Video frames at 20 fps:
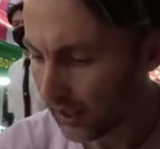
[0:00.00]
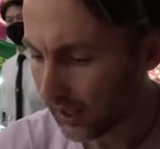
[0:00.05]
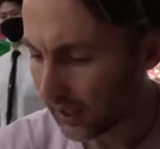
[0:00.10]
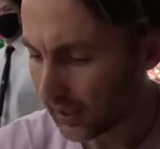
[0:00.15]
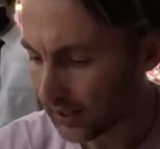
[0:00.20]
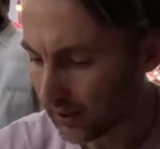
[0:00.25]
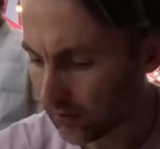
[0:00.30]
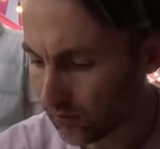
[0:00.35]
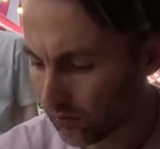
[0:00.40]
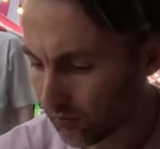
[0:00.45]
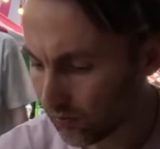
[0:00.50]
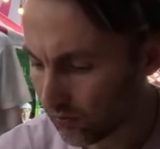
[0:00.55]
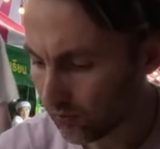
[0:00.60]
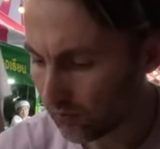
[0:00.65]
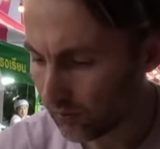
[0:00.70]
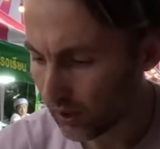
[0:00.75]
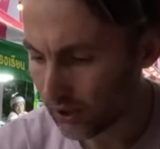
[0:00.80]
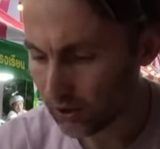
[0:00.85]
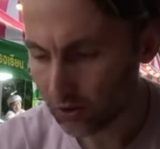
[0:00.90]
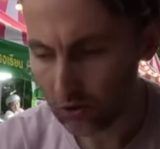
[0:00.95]
I didn't,
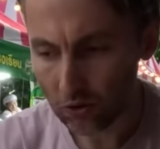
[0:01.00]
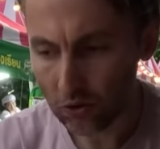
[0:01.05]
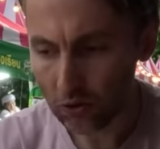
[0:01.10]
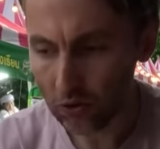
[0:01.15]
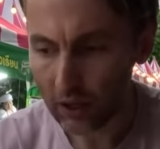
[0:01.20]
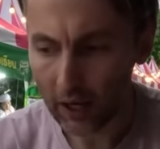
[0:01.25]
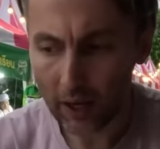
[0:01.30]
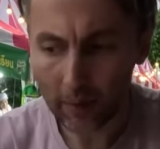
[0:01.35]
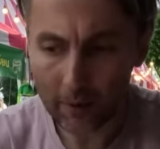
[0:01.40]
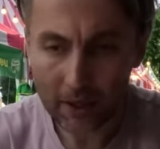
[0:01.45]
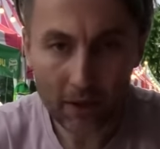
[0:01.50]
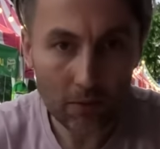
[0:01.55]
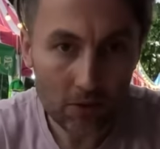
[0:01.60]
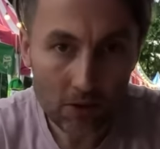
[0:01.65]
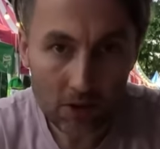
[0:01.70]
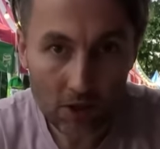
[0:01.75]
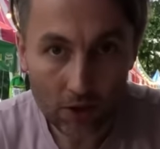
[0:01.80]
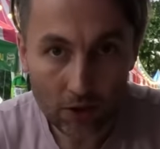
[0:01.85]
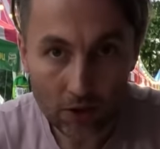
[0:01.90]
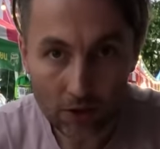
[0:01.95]
I don't know, I mean it
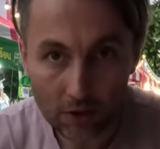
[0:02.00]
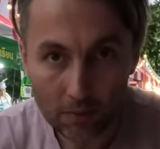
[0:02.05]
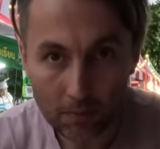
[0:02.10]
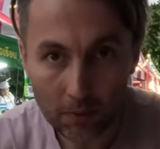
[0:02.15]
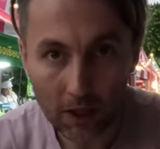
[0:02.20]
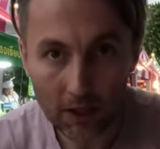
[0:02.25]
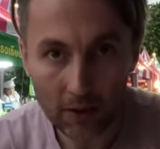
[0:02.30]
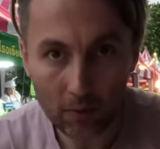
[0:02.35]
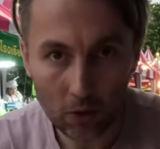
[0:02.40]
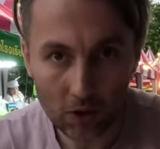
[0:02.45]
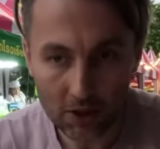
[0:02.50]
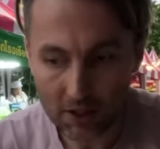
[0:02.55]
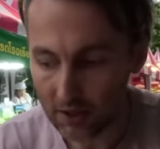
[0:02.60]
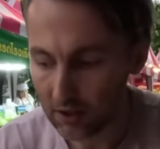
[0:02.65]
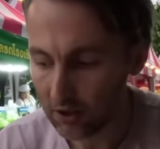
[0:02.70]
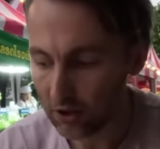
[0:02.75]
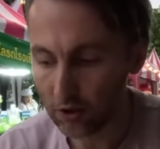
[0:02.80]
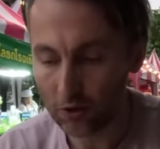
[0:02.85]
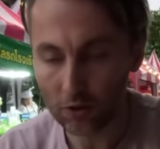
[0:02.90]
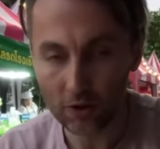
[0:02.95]
was good, but it
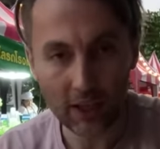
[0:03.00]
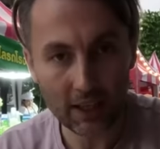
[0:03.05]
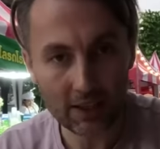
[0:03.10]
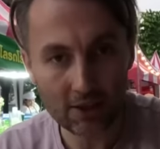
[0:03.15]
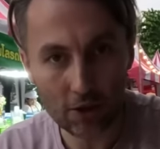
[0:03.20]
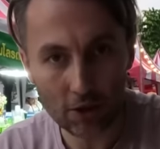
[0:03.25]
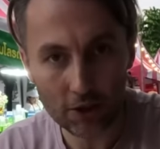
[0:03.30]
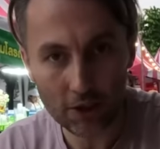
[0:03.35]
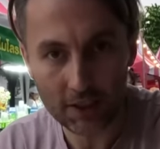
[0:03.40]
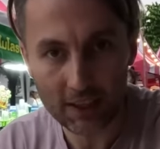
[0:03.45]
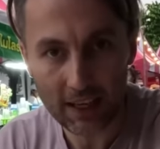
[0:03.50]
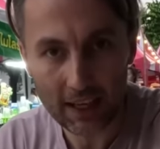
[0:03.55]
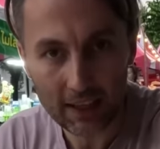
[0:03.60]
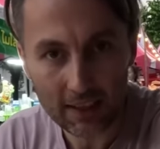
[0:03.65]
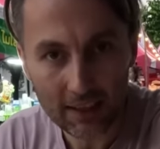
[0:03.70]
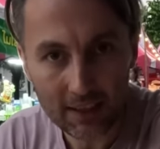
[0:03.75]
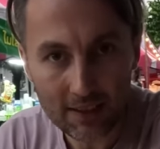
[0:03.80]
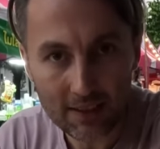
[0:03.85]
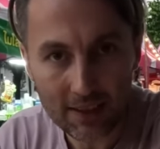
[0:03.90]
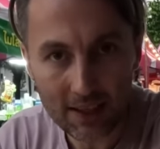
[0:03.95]
wasn't, you know, that's not the
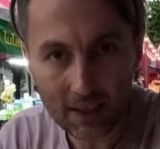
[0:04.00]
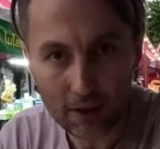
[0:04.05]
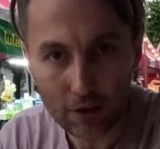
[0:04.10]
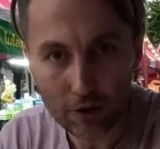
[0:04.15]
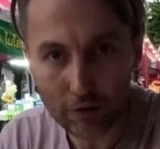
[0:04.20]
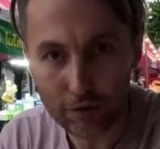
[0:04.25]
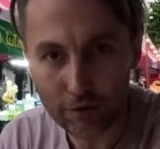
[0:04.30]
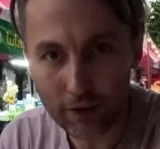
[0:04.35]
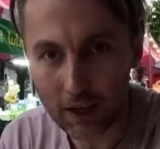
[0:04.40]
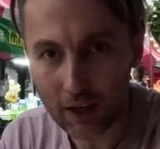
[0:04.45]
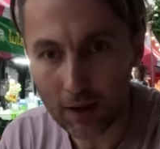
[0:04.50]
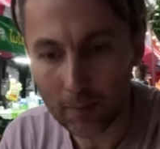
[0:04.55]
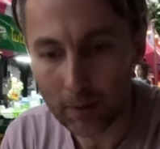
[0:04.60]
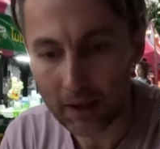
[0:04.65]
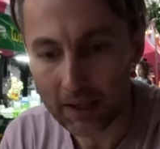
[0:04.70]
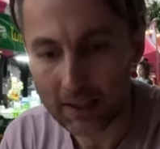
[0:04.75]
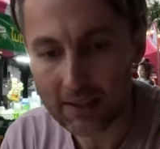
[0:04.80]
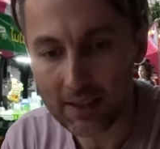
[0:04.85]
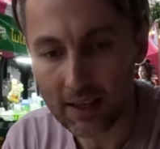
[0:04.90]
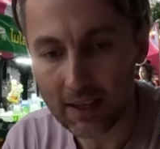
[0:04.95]
delicacy of uh,
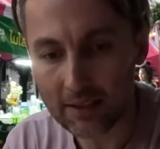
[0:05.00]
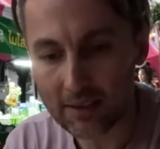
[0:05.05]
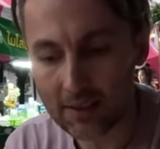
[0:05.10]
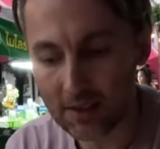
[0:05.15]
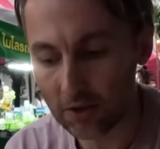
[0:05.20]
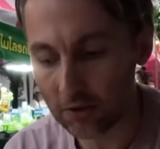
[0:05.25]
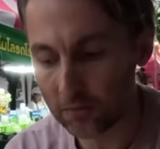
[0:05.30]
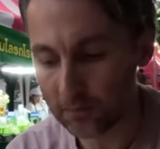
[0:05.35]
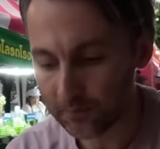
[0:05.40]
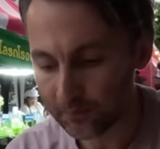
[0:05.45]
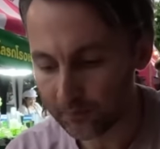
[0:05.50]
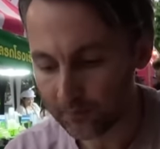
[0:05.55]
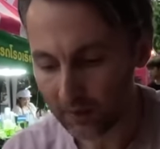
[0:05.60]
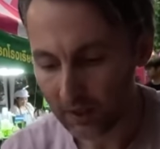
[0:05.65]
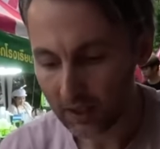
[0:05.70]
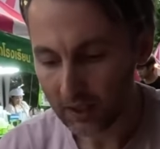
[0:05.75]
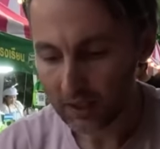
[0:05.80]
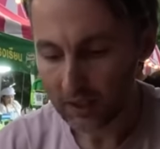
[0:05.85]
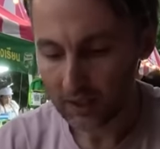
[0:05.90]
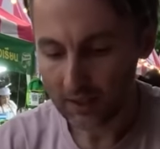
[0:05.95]
Pakistan. So
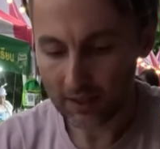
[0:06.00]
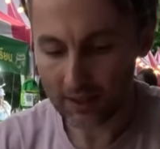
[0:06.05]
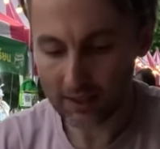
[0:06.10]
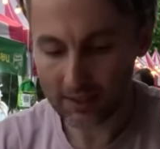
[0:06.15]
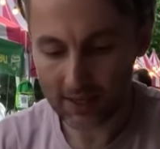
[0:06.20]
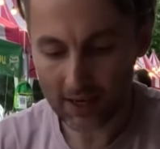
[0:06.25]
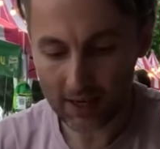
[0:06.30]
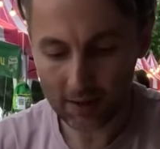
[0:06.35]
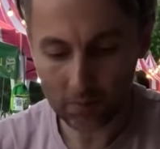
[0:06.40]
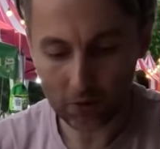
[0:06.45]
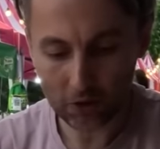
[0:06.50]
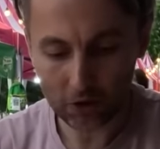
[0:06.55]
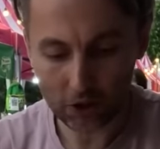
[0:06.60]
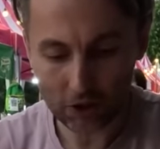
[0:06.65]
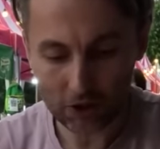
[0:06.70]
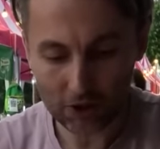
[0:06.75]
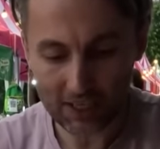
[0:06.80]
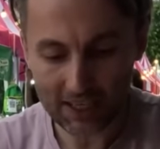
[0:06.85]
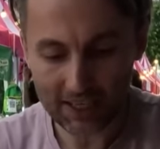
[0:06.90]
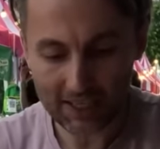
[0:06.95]
this time we're
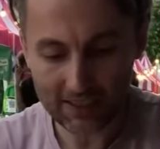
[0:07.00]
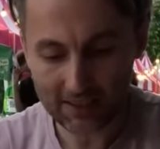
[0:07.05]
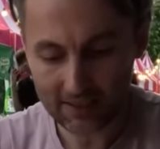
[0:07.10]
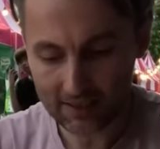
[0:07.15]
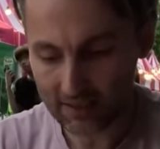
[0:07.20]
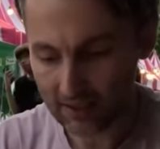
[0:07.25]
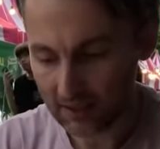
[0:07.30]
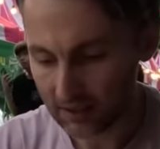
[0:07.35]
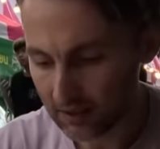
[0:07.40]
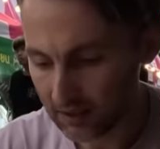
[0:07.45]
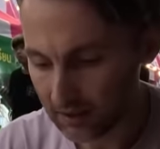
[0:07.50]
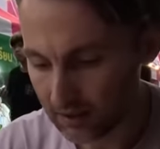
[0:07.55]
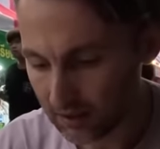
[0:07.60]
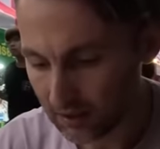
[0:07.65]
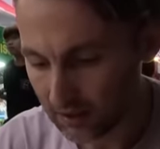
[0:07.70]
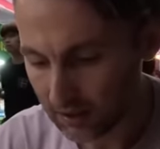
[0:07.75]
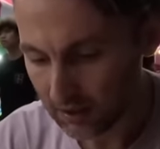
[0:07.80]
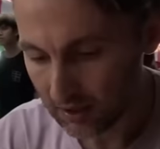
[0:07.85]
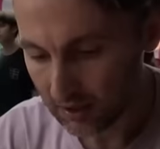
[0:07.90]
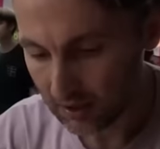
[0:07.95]
gonna taste
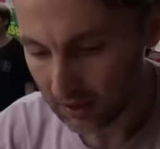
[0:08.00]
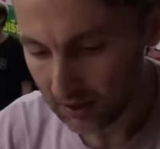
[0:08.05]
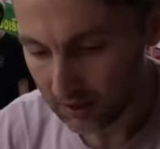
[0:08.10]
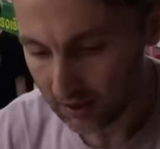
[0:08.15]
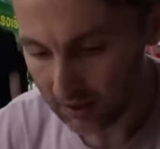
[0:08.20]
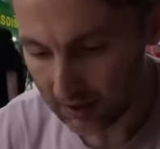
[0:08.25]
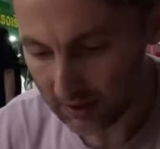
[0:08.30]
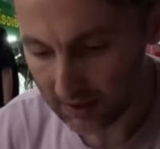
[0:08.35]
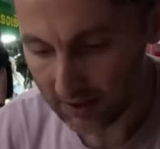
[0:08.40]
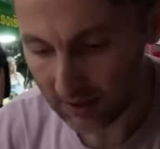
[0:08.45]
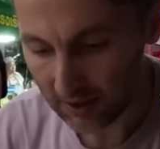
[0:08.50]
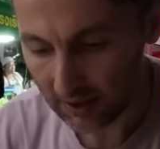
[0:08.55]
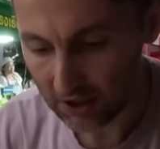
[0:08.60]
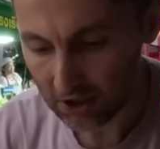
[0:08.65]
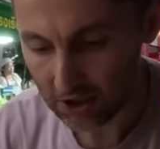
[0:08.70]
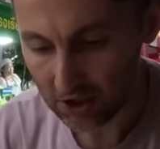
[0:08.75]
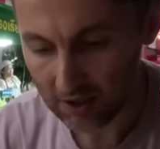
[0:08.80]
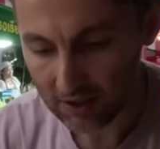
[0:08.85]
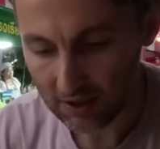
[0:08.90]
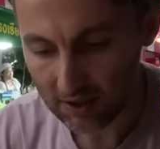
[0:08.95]
this
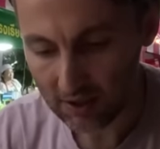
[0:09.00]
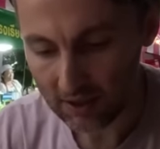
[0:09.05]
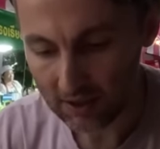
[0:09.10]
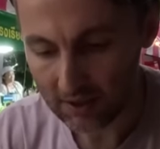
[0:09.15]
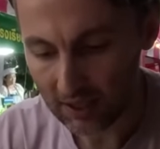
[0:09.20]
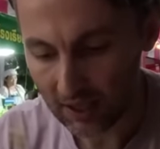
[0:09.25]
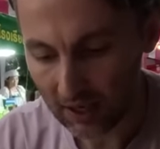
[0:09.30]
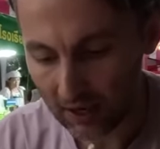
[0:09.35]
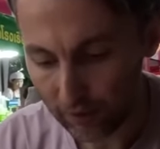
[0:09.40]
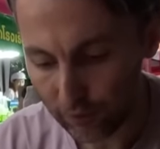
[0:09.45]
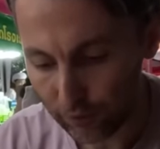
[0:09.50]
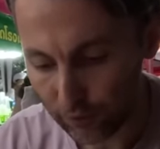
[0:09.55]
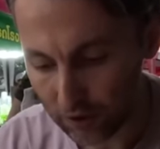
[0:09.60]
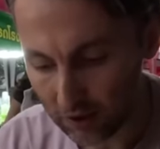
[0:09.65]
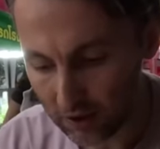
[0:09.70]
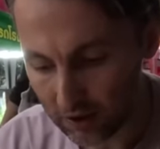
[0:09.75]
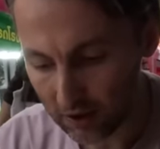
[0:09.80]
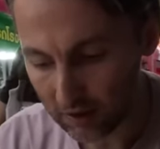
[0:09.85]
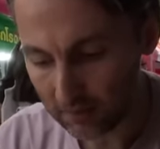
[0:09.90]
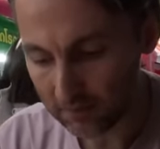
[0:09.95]
delicious Thai
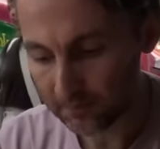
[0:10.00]
food